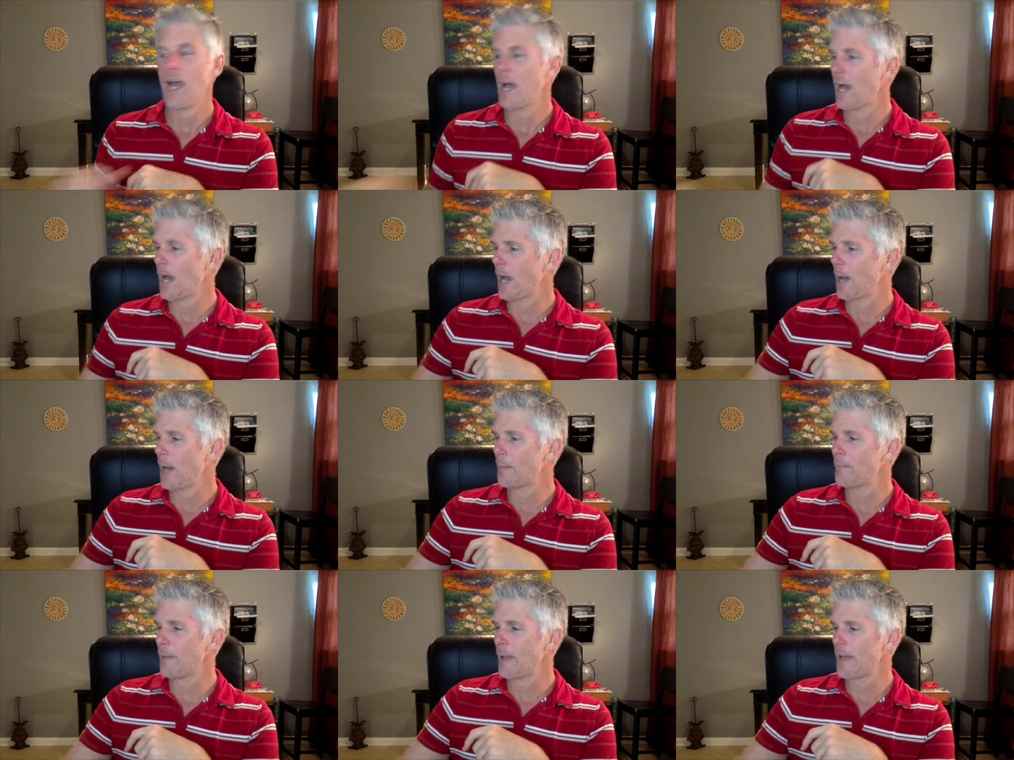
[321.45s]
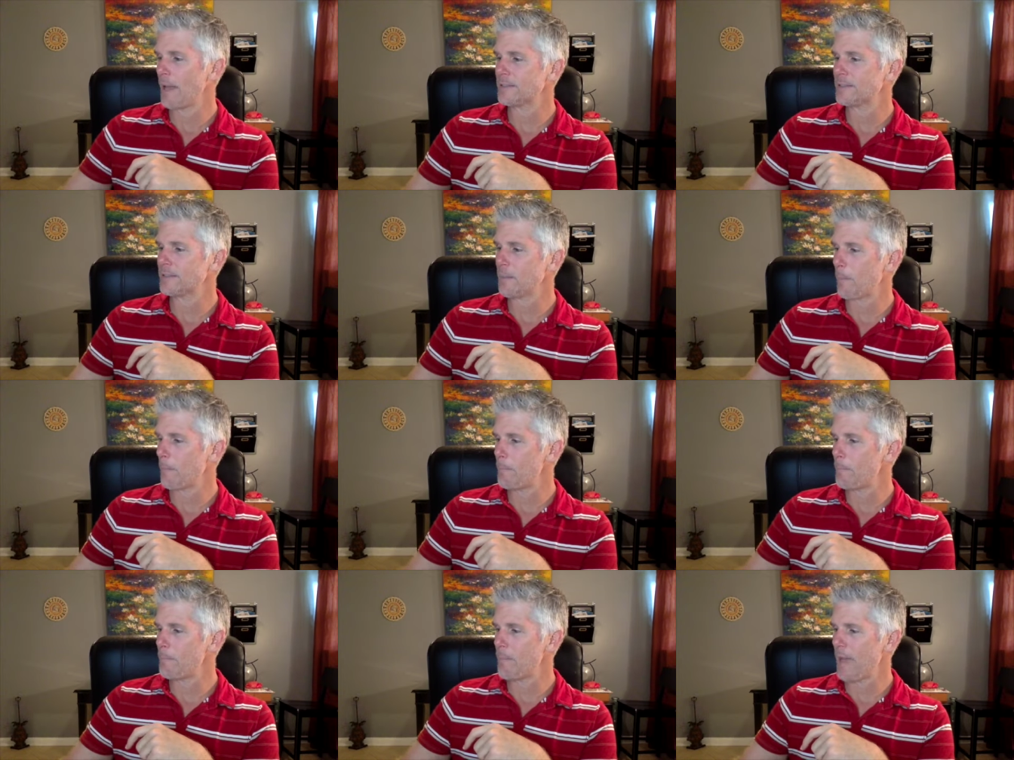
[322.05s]
It's
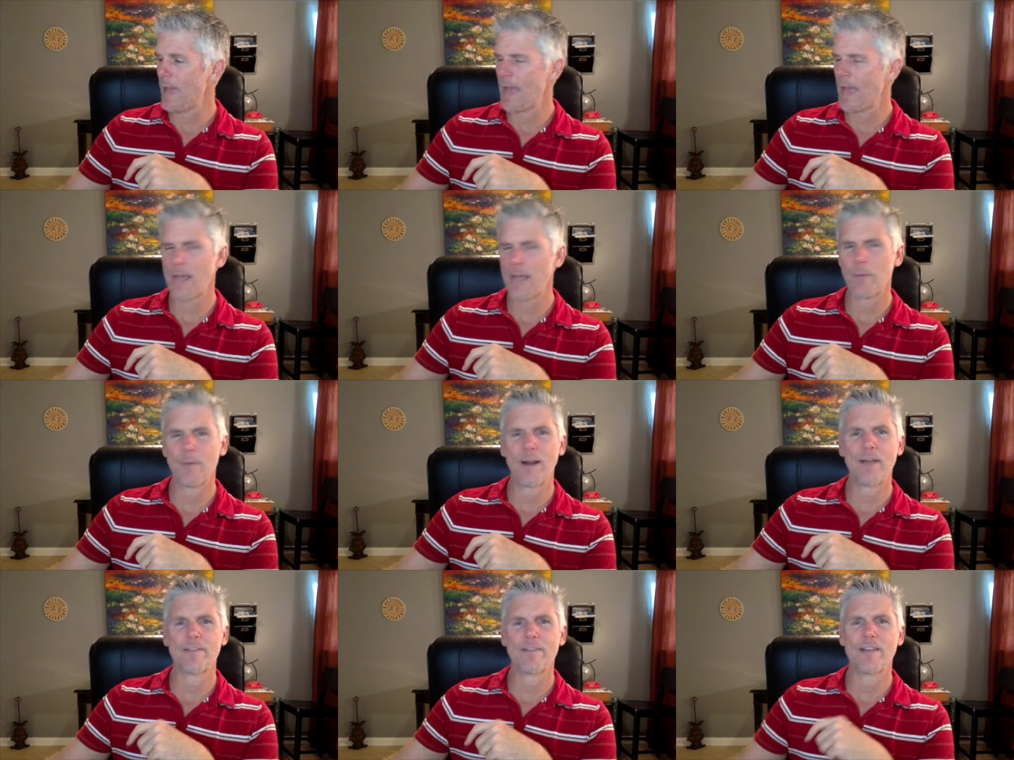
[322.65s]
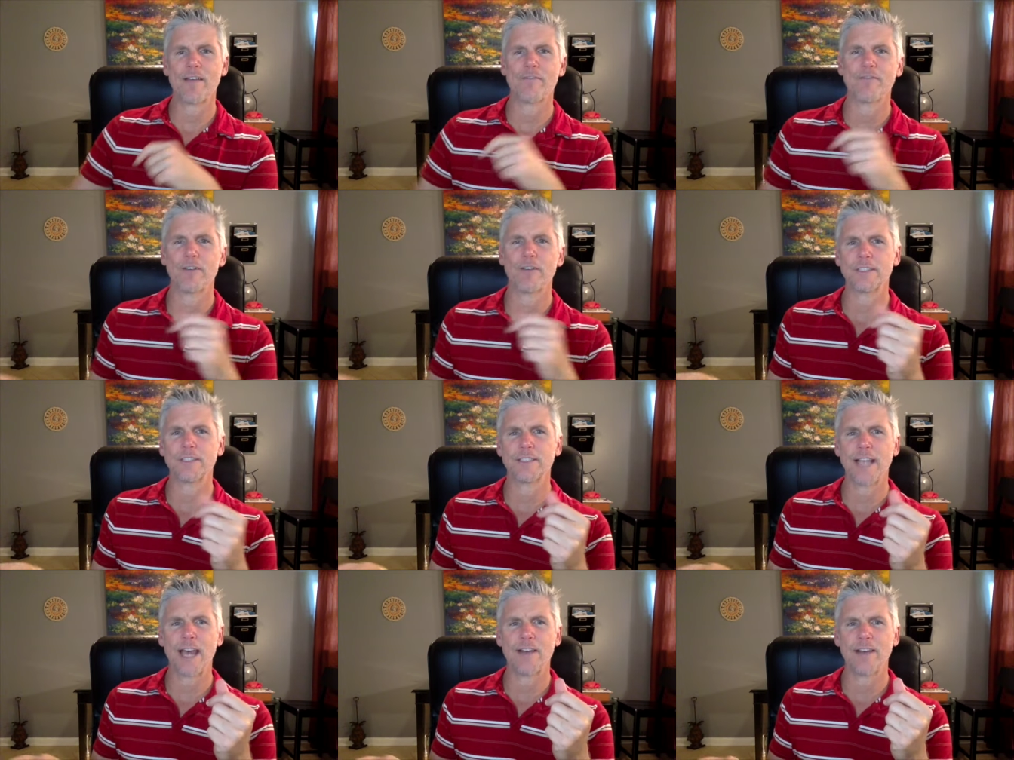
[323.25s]
May, whatever that
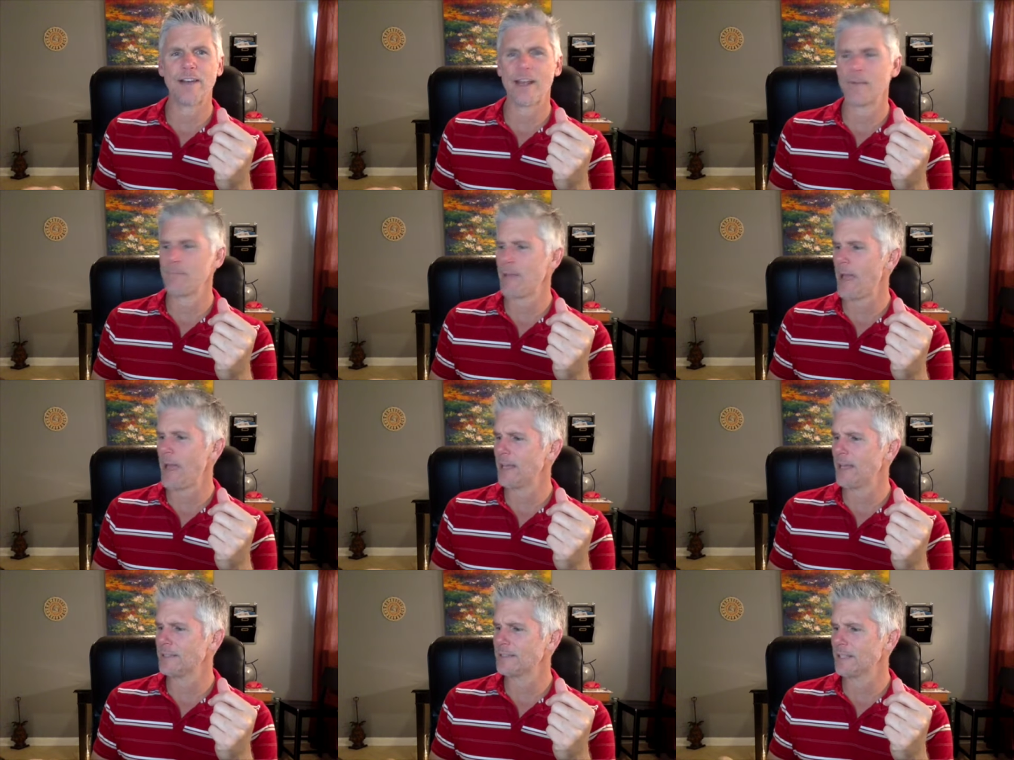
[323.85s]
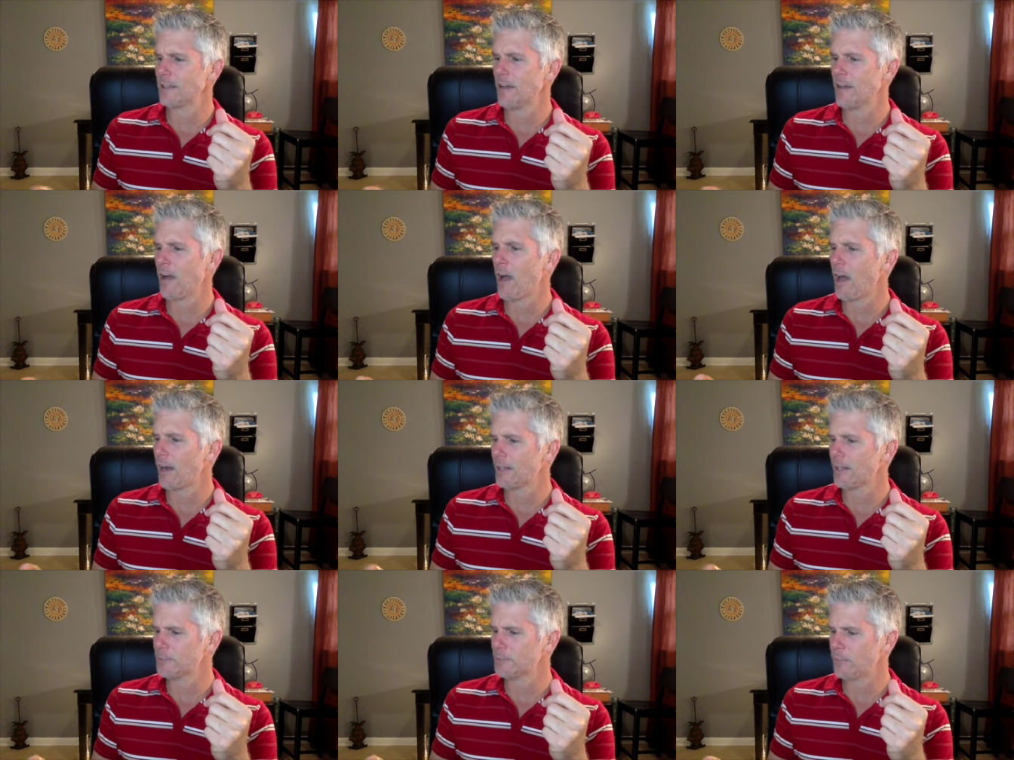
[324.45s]
first Saturday in May is in
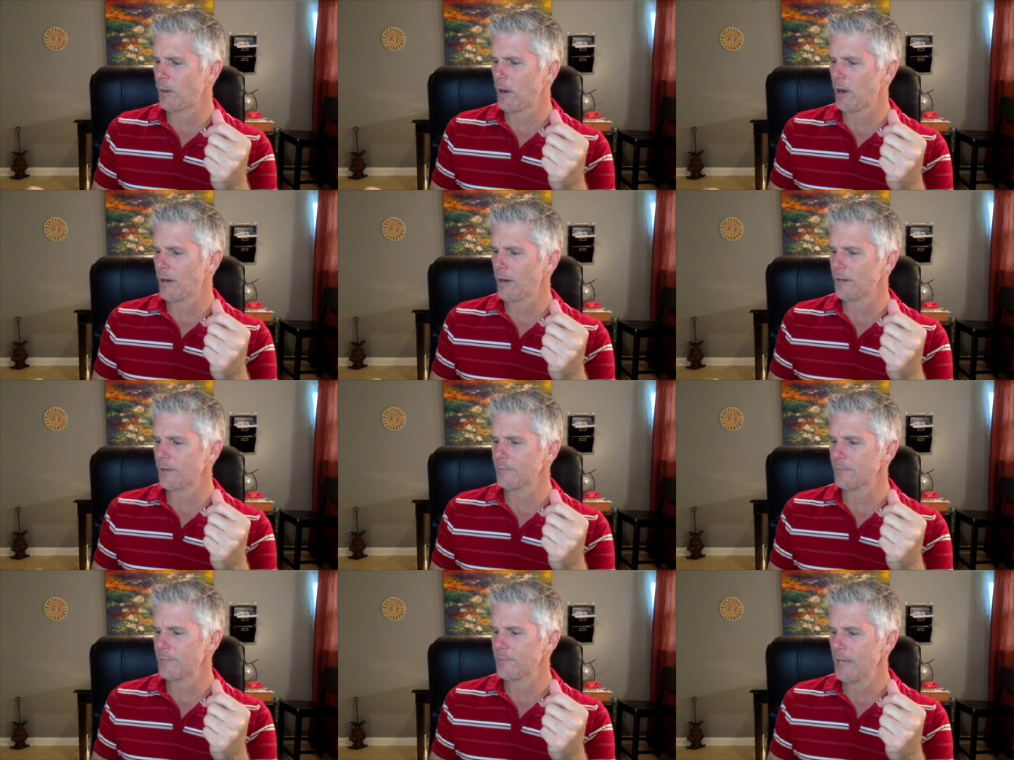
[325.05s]
College Park.